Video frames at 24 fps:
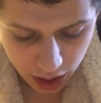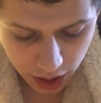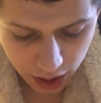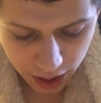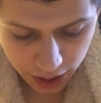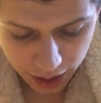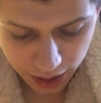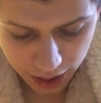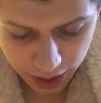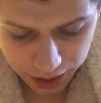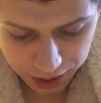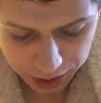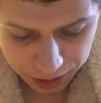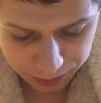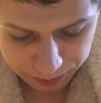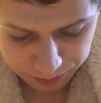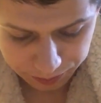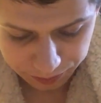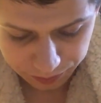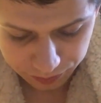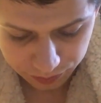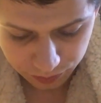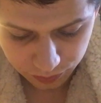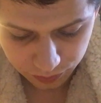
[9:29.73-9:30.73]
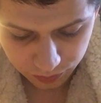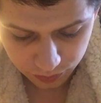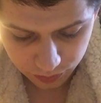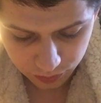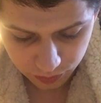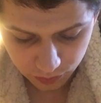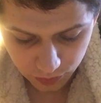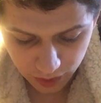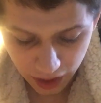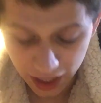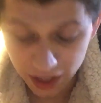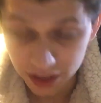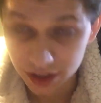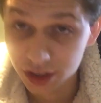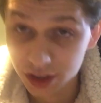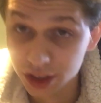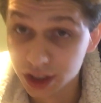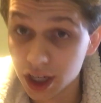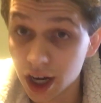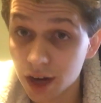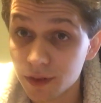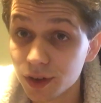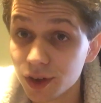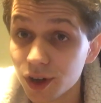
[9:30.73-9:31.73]
And to
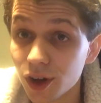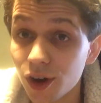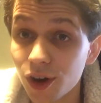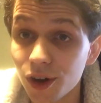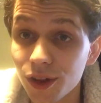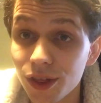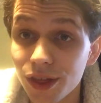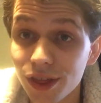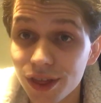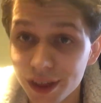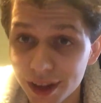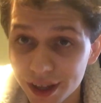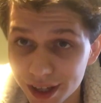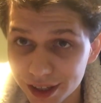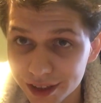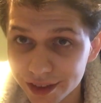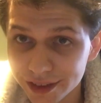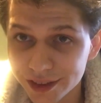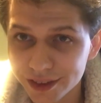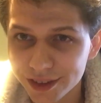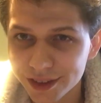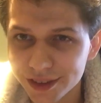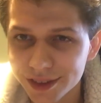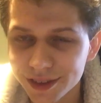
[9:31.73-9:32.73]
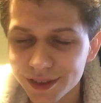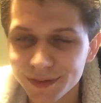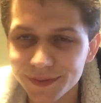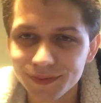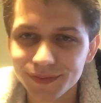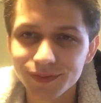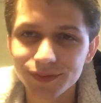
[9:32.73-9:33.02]
govern all things,